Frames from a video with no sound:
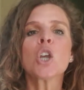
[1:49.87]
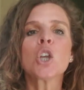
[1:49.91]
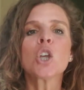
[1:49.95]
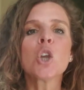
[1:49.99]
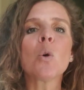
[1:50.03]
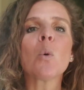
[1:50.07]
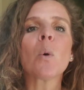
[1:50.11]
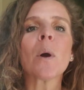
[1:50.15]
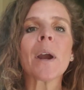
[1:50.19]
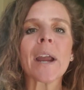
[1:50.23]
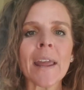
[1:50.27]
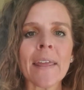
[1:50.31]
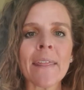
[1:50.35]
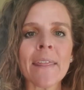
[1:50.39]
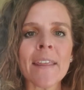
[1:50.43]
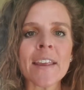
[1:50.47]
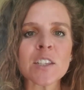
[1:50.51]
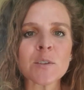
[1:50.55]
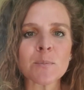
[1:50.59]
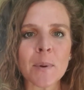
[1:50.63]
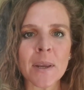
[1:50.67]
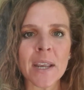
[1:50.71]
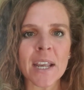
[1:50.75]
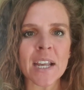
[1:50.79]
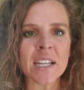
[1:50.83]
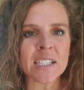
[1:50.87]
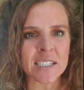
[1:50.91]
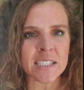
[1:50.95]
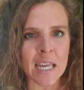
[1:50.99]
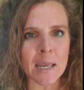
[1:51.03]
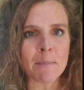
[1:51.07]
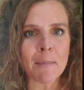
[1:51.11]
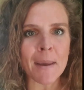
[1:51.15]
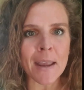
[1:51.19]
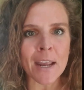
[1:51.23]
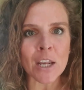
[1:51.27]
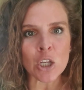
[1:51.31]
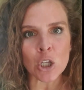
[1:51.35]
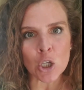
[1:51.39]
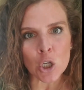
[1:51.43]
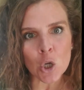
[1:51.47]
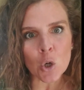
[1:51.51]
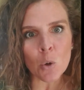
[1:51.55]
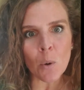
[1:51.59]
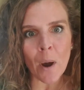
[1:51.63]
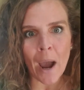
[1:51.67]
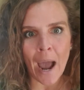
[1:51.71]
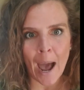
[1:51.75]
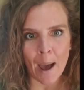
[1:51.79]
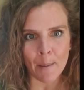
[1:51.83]
You were in this because they made
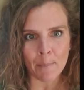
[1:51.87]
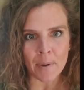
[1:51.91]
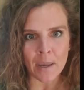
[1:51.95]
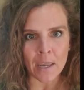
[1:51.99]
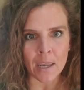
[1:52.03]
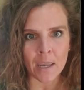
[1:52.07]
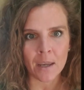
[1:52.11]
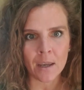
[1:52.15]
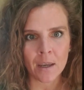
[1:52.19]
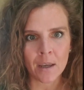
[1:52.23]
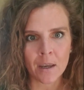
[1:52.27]
you happy.